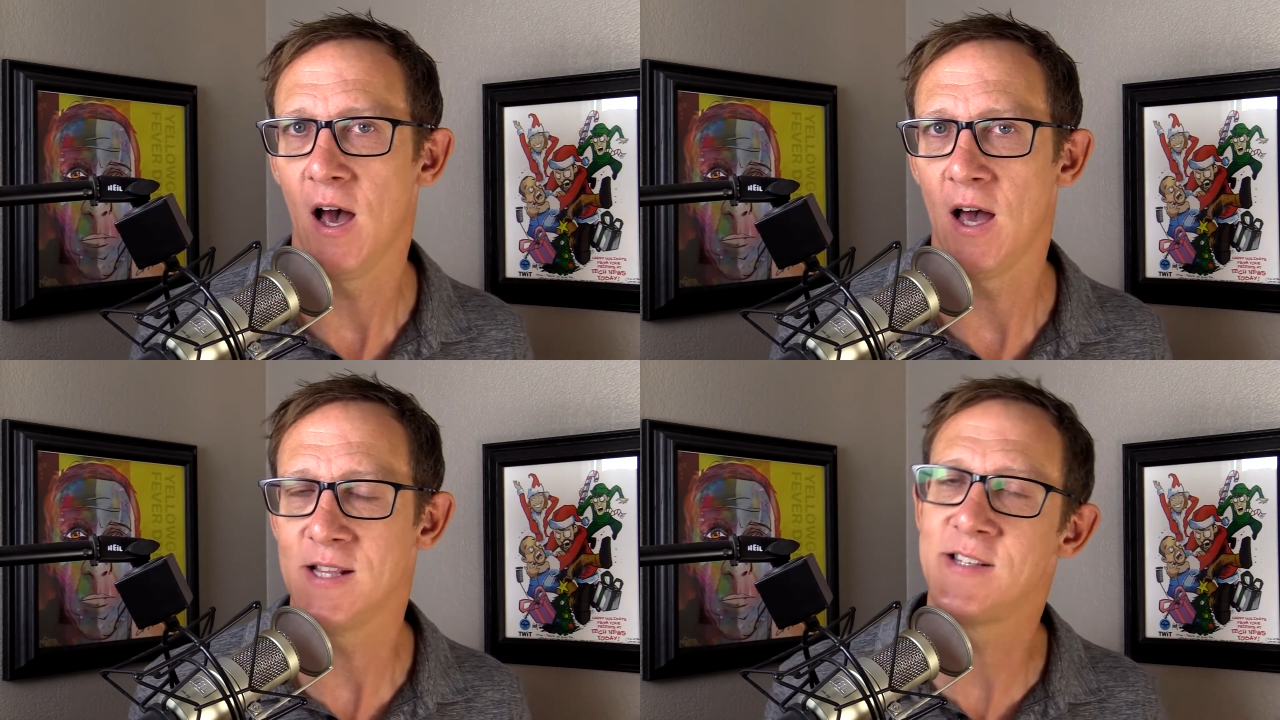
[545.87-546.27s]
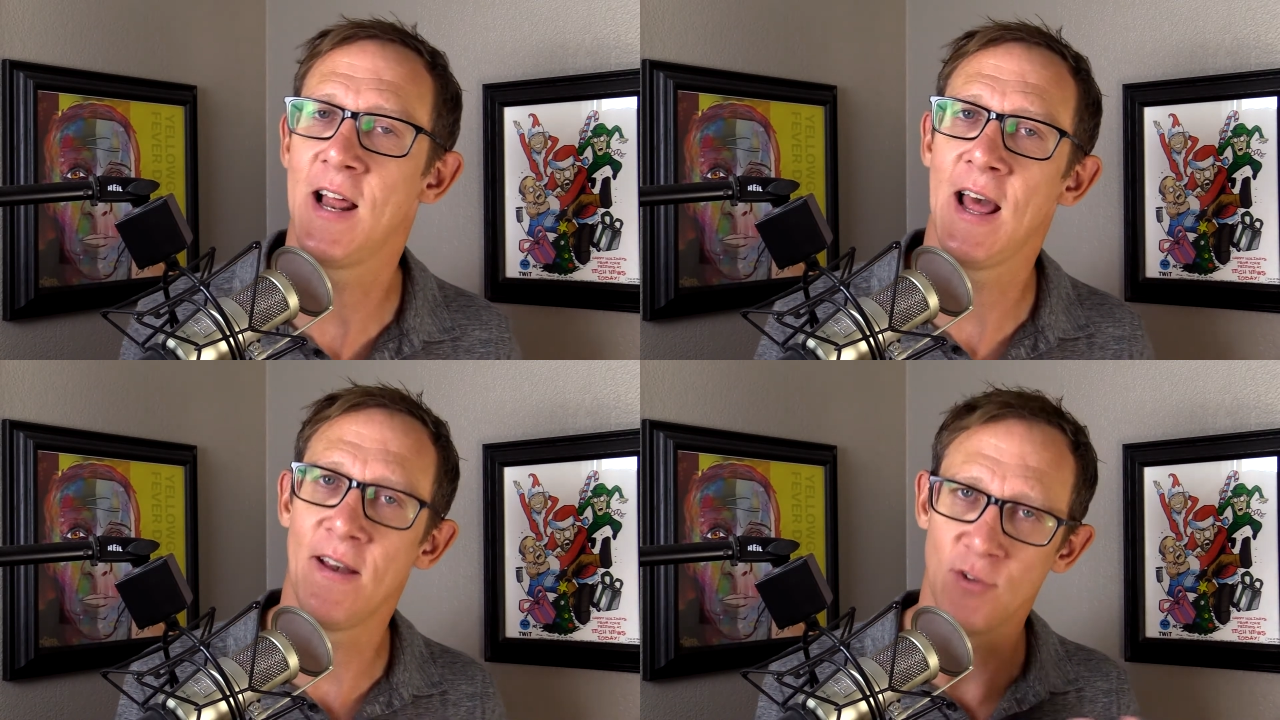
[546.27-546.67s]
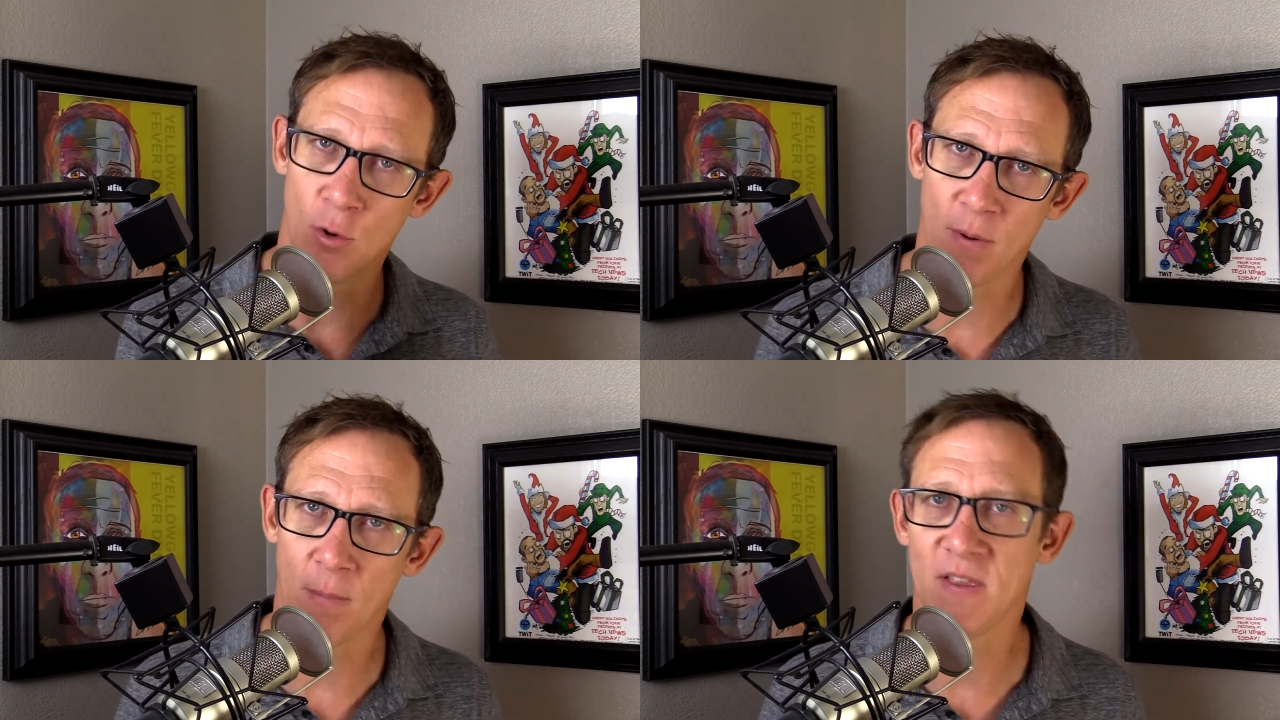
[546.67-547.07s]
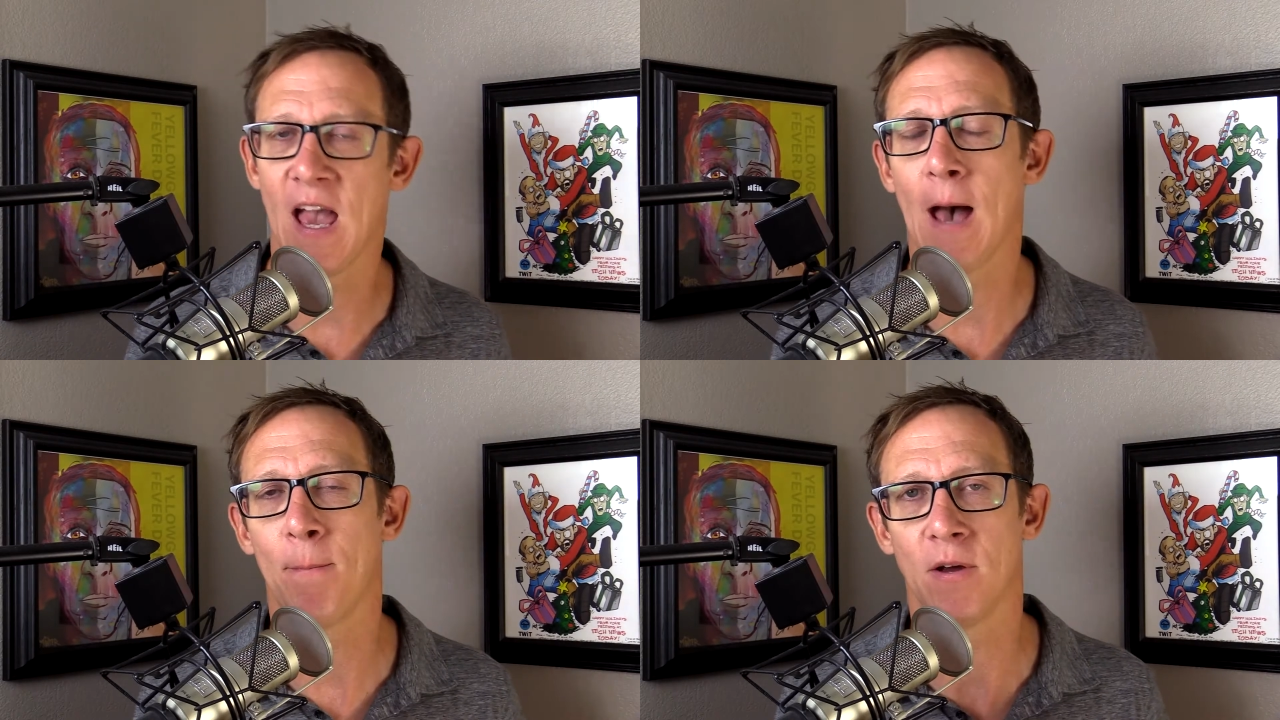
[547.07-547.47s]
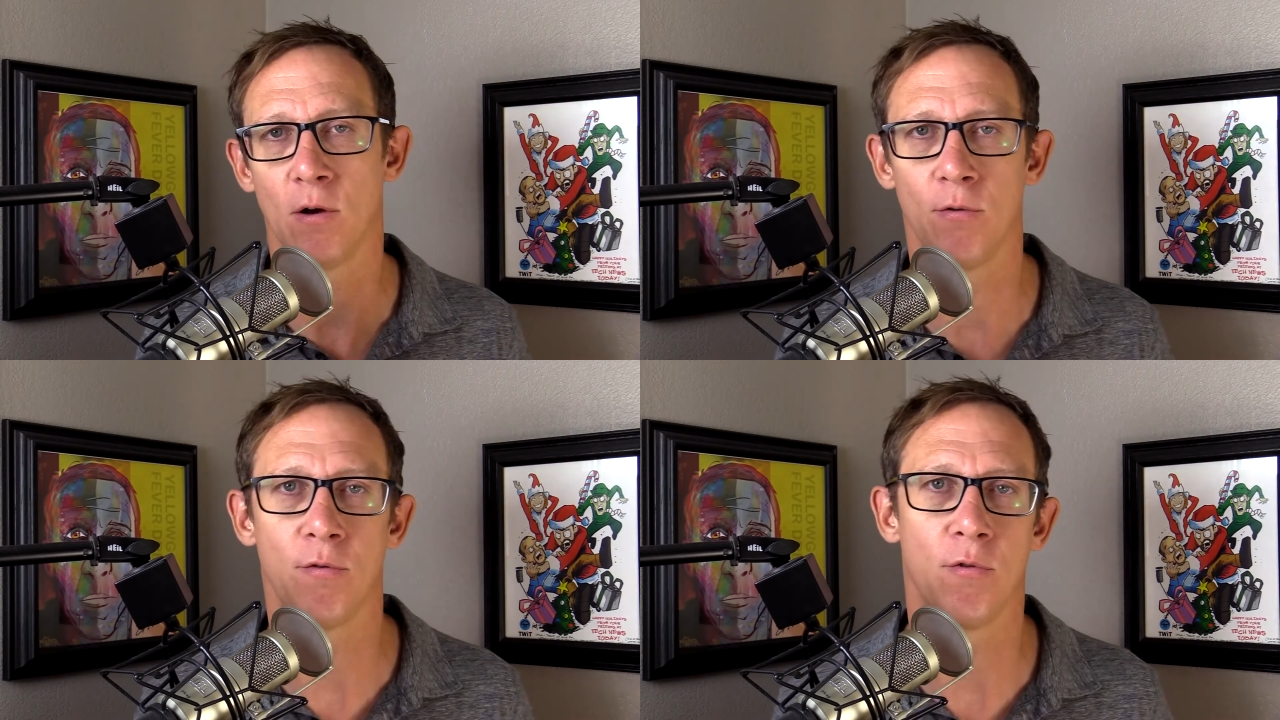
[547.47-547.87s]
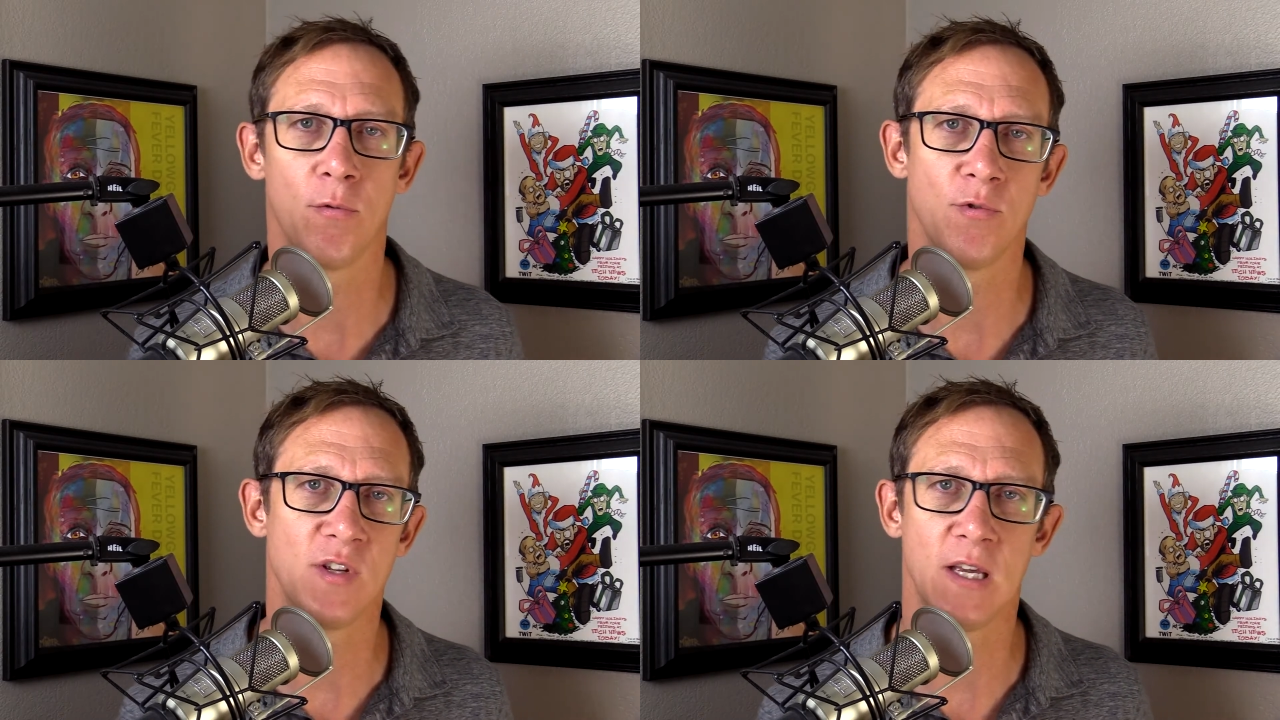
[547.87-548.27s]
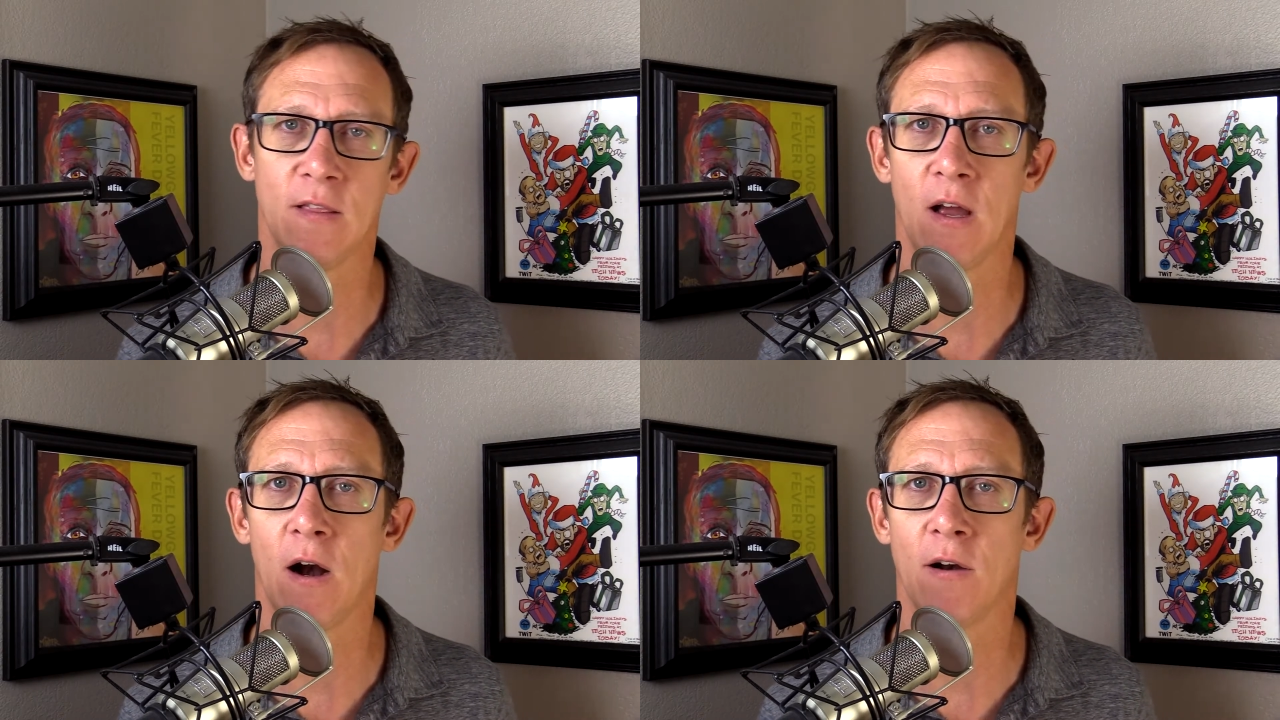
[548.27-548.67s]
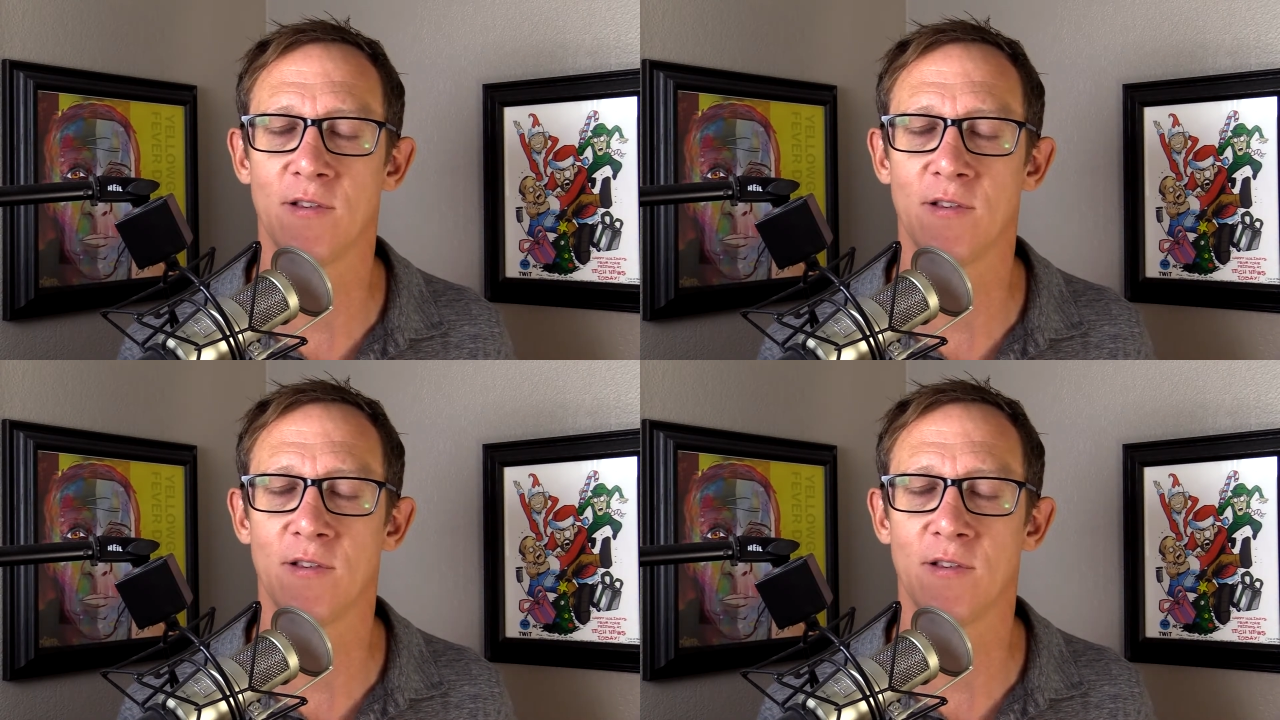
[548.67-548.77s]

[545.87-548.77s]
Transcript: Instead, I have to open up the app and go through the routine there.